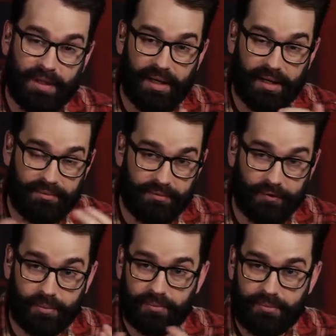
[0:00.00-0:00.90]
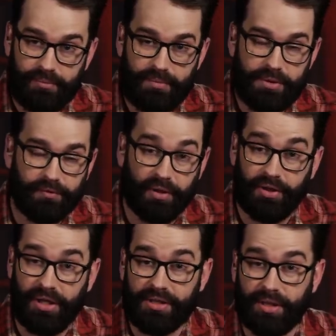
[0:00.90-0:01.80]
uh, for, for
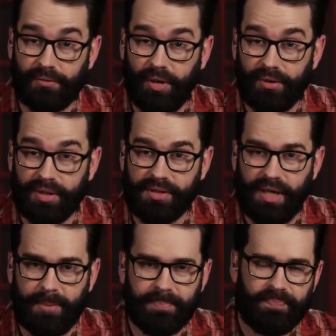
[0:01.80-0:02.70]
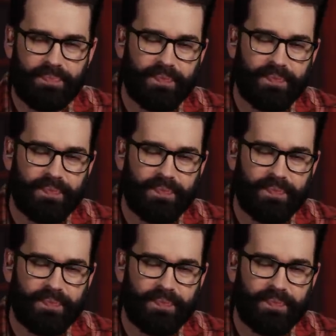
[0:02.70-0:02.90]
the things that Rogan has said.